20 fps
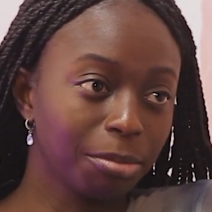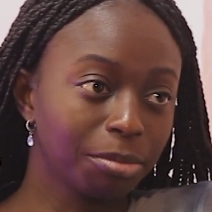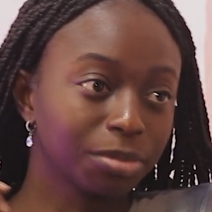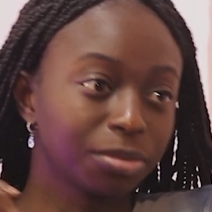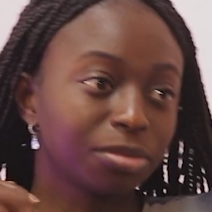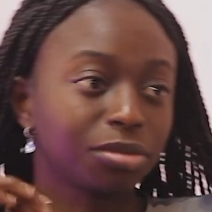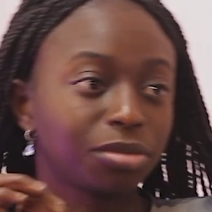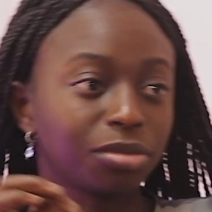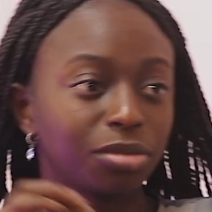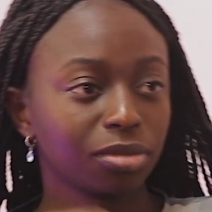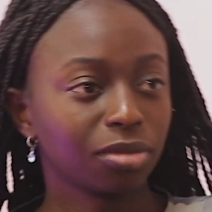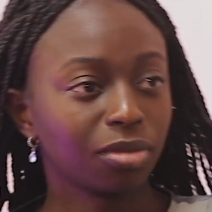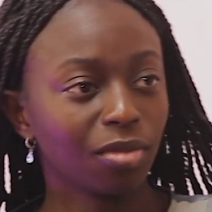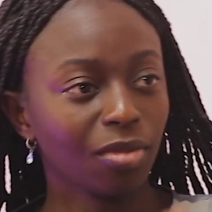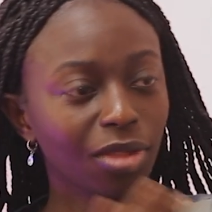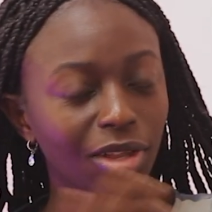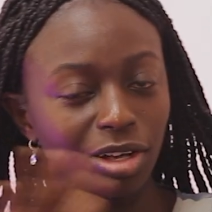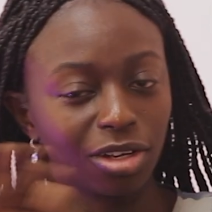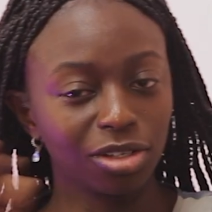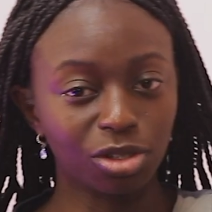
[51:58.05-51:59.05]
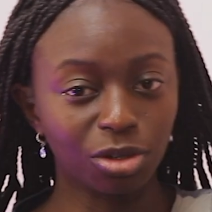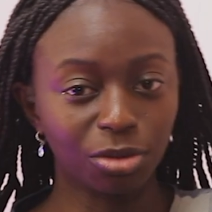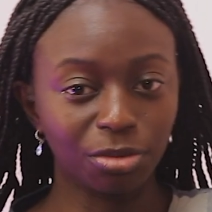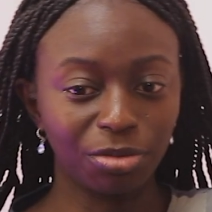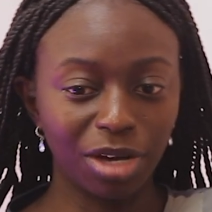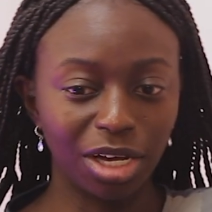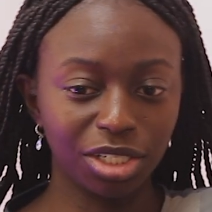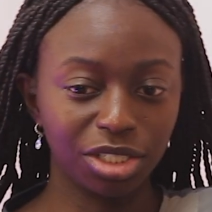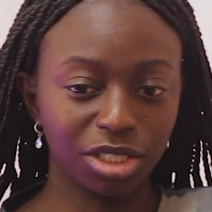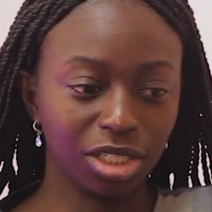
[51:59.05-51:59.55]
Yeah. So
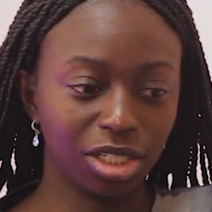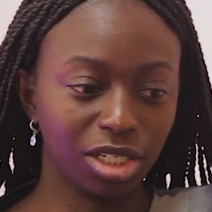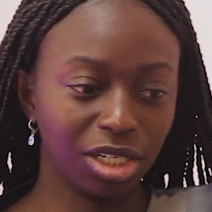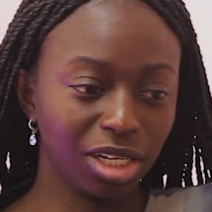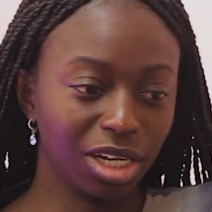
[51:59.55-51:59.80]
fashion,